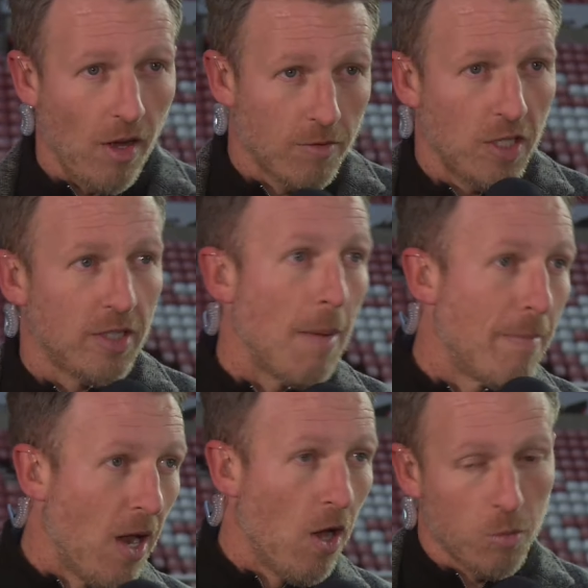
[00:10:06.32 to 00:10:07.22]
Obviously, Dan
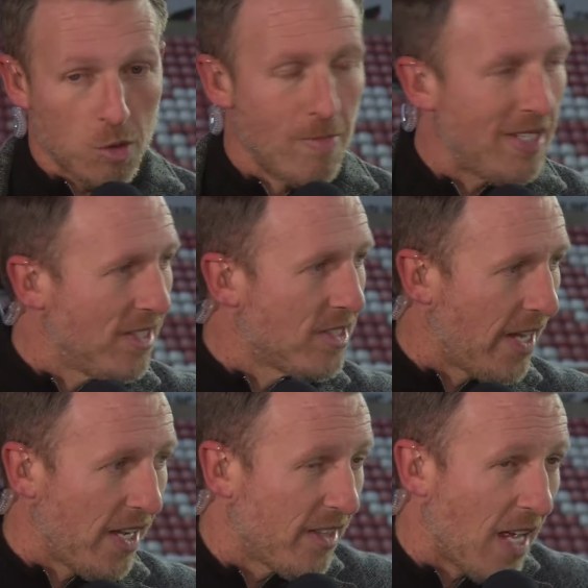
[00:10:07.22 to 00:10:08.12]
Ballard was missing
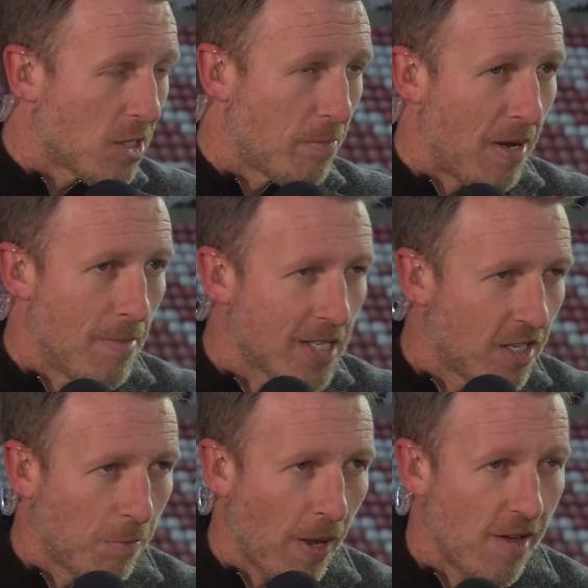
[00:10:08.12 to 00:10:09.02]
today, and Dan's been a
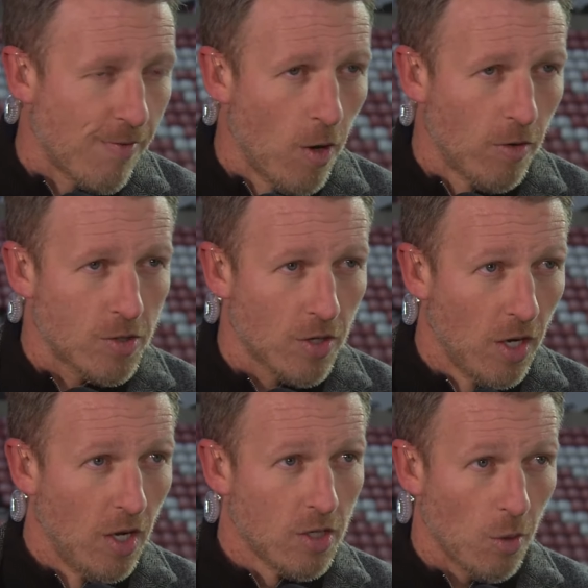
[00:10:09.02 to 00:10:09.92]
massive player for us.
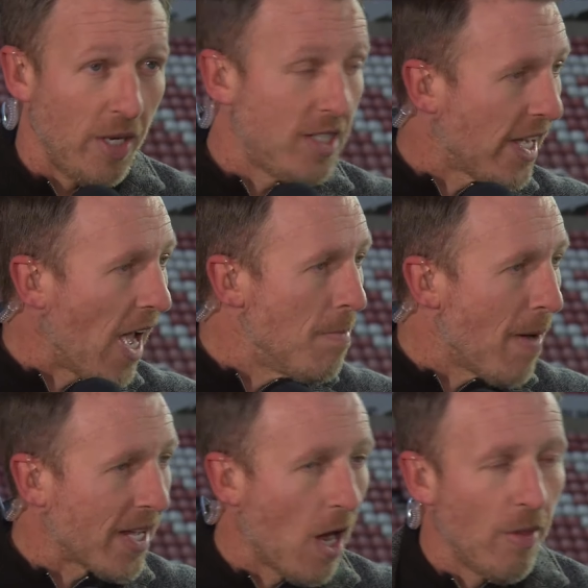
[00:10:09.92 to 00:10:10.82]
So we need to get him
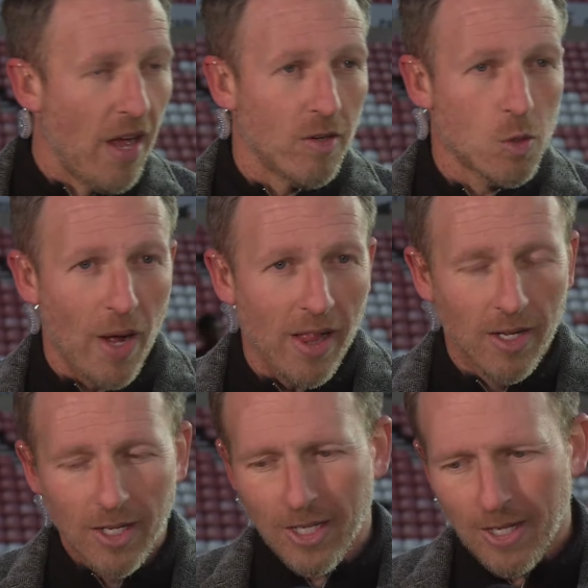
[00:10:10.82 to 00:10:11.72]
back out there as well.
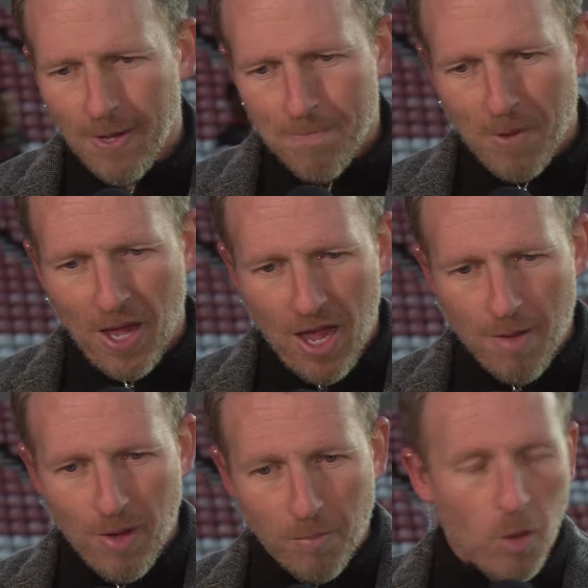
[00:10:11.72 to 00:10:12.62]
Uh,
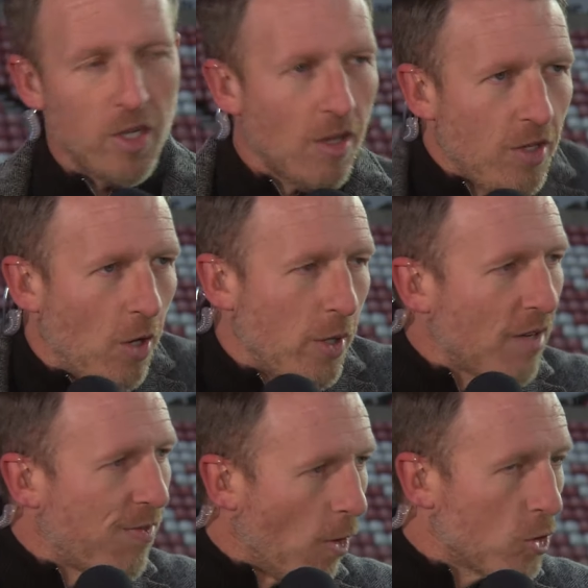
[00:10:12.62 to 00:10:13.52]
but you, you know, you had
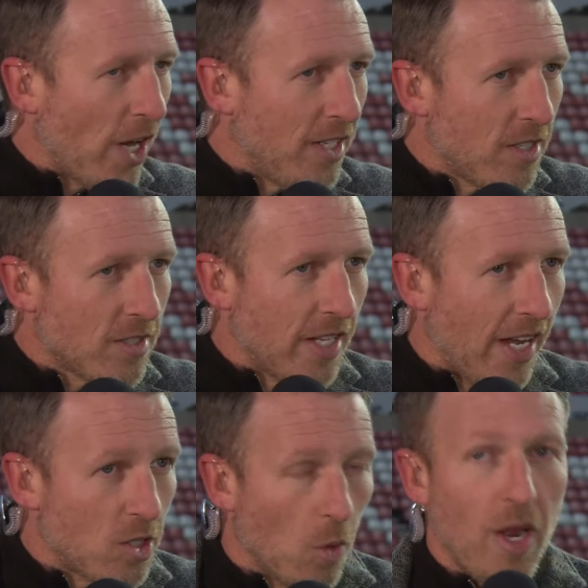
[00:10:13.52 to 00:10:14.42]
four changes today,
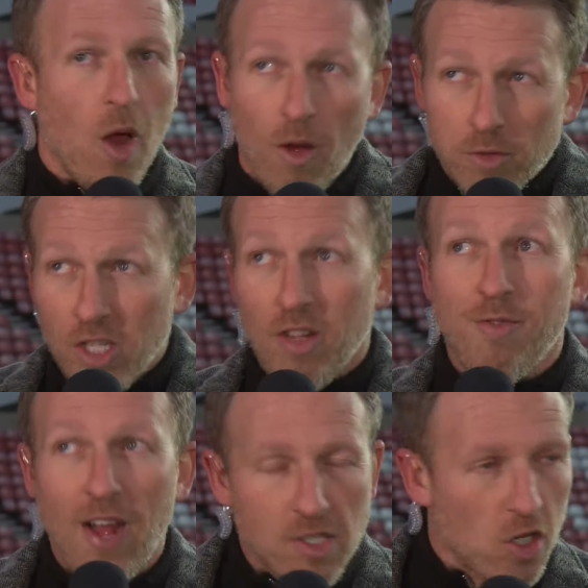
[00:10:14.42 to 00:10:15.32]
so not, obviously the
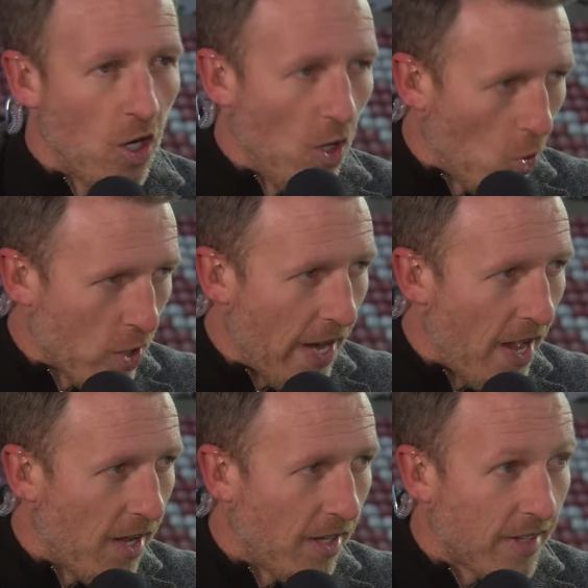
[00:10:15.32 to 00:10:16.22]
fans are going to look at
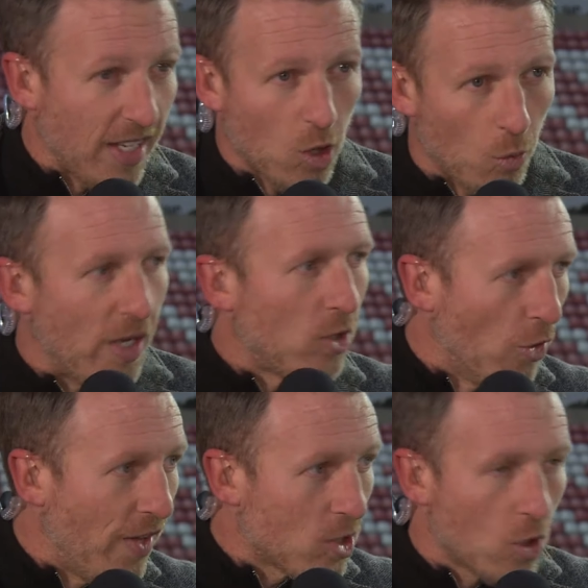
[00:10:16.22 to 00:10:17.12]
it and think, could we have done
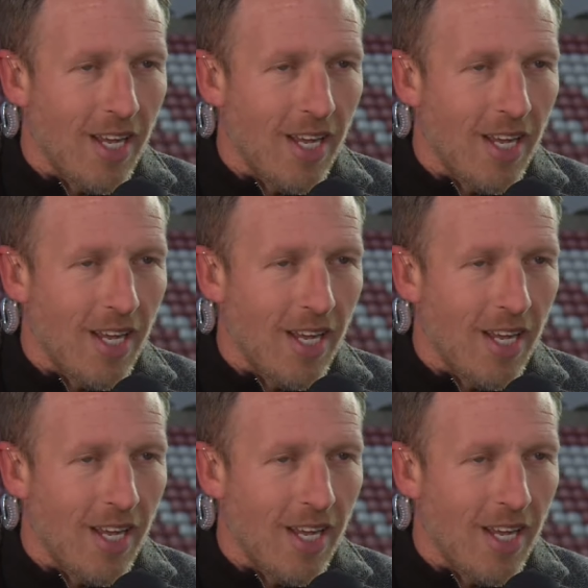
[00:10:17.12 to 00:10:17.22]
this?